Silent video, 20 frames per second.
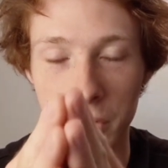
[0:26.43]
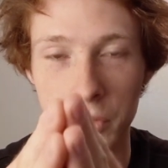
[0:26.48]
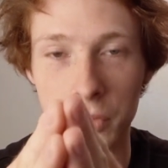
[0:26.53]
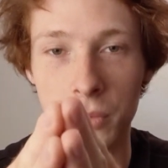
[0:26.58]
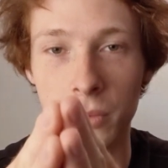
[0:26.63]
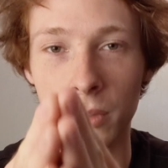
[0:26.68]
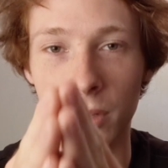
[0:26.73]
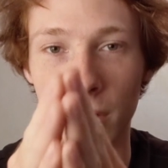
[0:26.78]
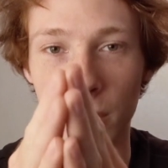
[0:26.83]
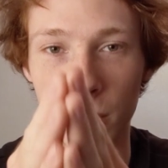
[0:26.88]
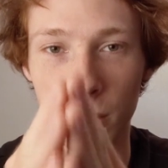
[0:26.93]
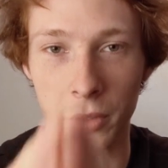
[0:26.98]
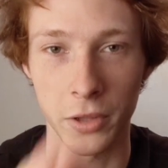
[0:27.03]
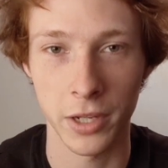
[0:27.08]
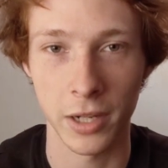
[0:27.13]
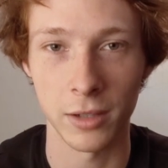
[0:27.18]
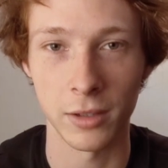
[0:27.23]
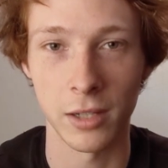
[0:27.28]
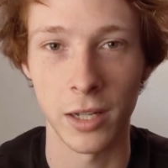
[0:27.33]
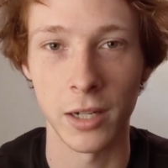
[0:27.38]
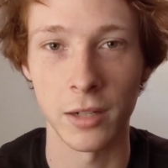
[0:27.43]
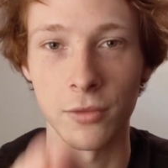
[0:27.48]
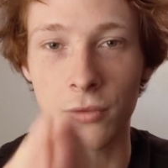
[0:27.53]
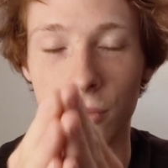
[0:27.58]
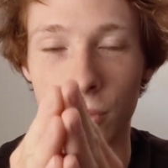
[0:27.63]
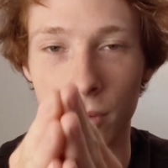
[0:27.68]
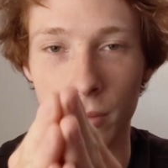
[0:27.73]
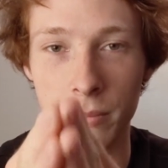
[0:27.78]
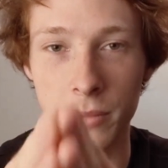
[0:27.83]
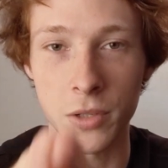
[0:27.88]
to school in North Carolina
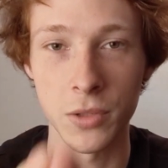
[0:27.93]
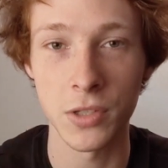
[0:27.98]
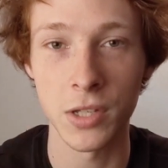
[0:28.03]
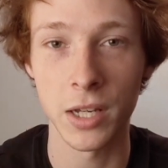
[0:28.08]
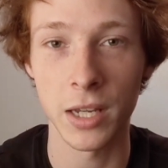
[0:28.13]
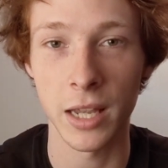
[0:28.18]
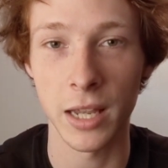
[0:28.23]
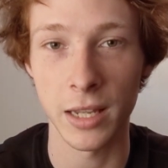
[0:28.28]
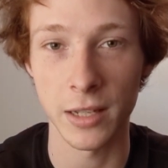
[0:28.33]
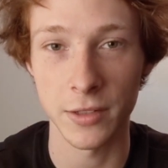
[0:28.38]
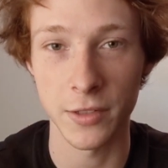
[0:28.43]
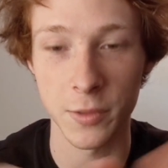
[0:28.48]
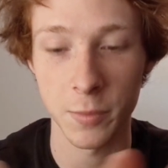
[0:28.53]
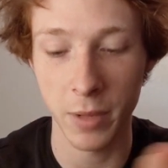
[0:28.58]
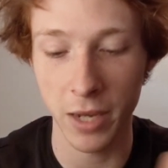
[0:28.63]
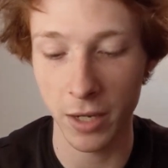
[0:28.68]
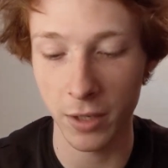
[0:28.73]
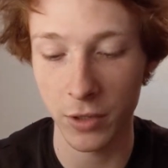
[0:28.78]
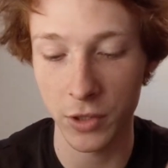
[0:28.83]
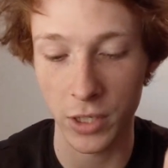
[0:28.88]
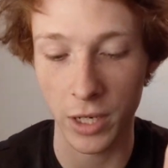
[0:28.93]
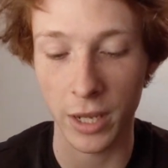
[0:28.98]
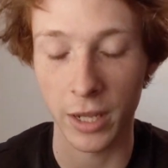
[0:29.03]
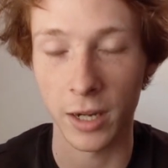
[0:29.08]
for music and Spanish,